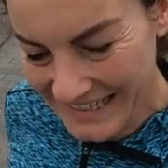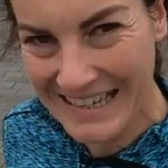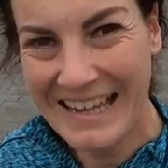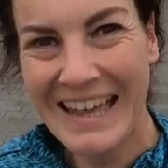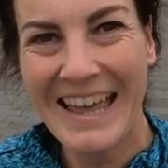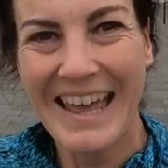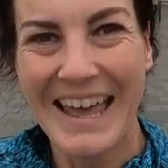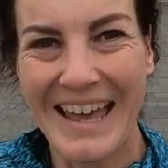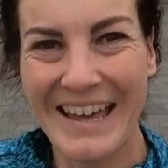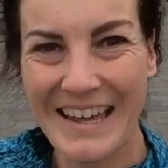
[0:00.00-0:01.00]

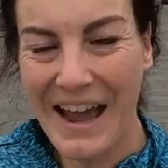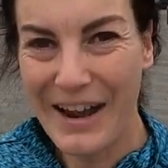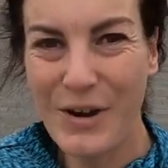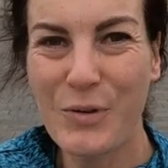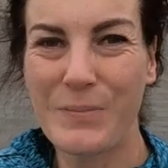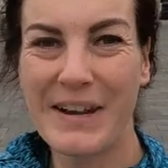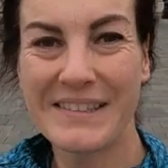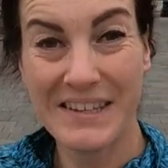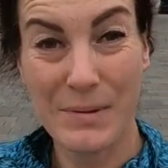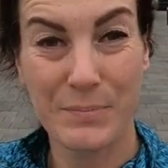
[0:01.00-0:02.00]
running. I hope
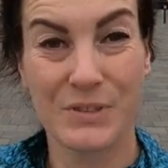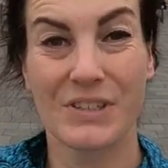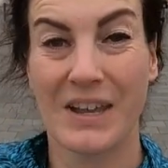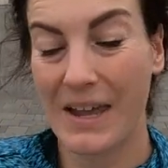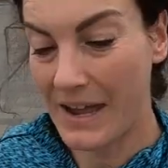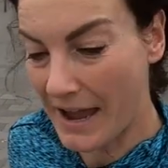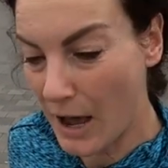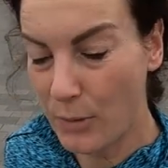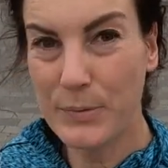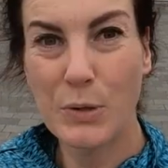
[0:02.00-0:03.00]
my tips
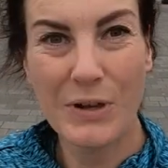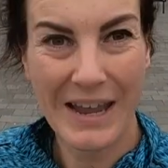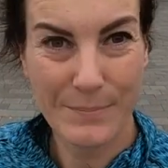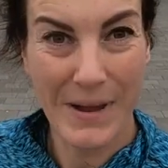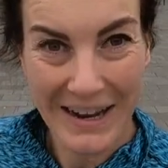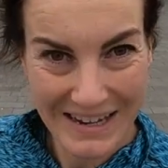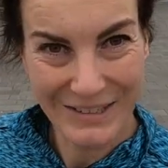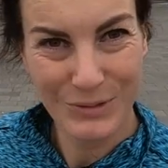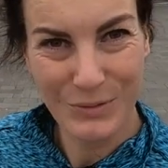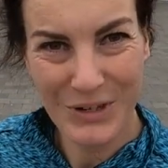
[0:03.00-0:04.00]
help you get back
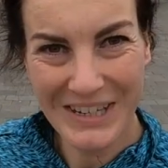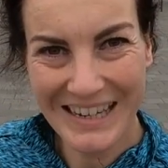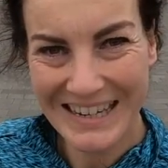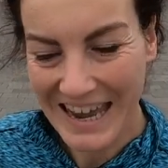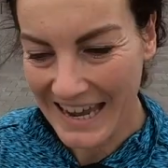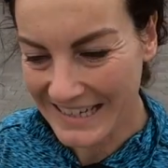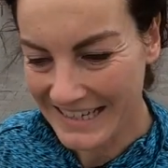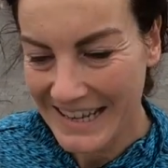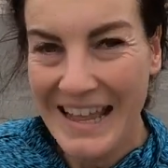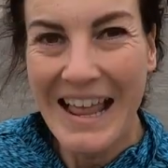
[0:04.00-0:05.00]
into running
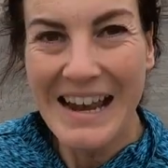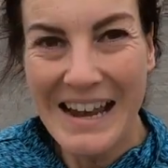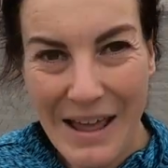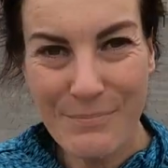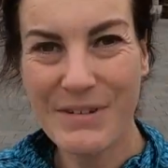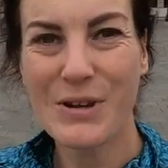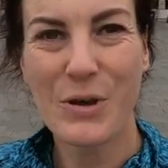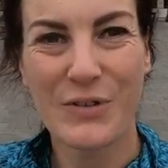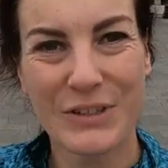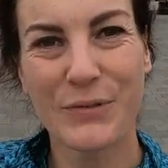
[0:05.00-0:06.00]
again. Let me
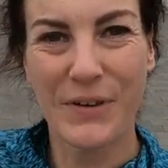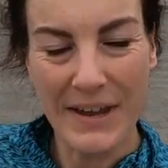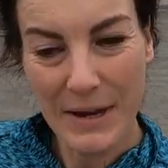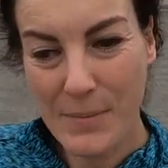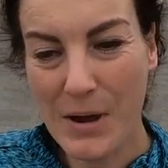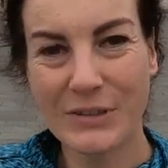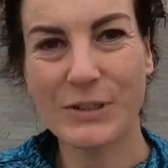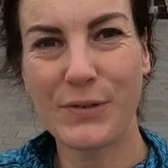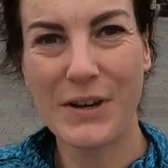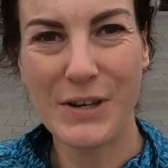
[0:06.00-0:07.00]
know what you think about
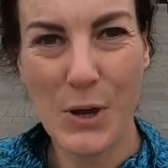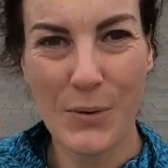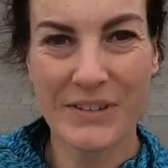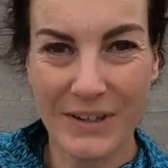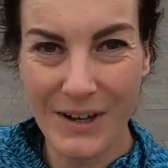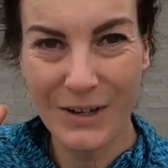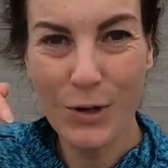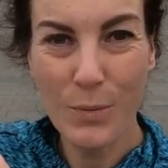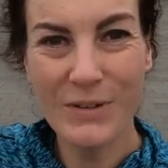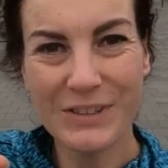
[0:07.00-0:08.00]
this video in the
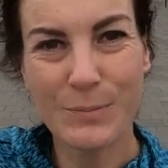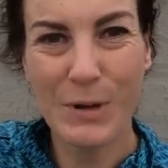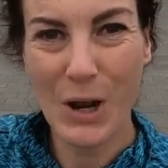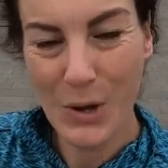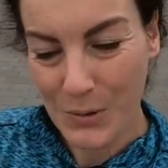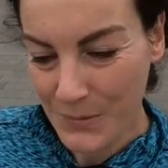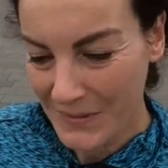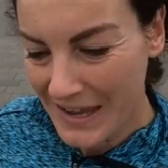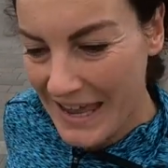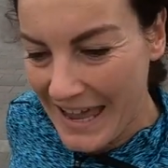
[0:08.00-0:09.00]
comments below.
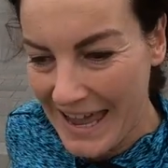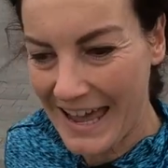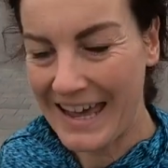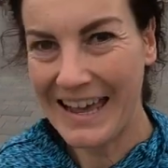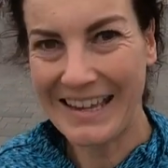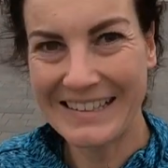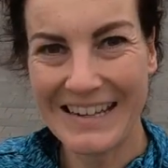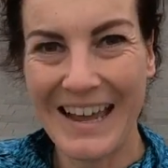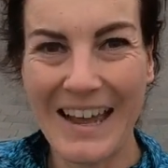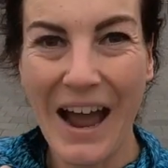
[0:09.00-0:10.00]

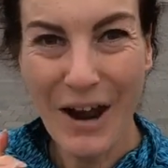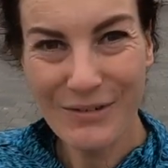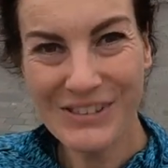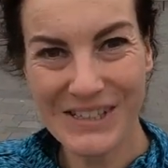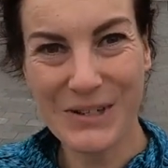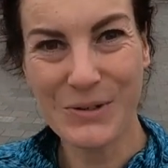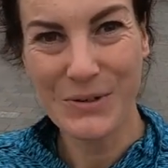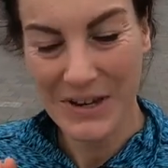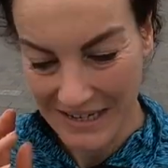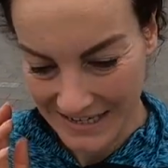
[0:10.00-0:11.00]
And I will see
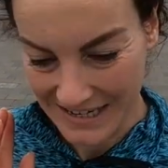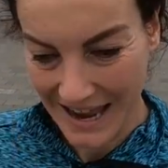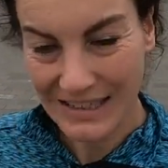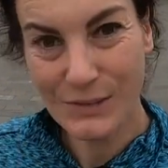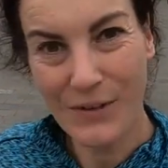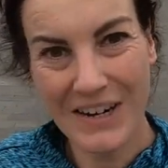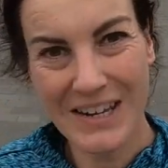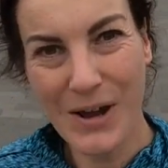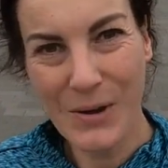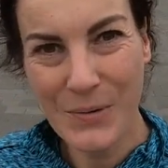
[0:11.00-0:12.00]
you in the next
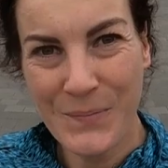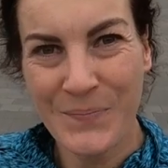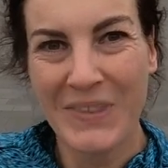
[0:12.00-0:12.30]
video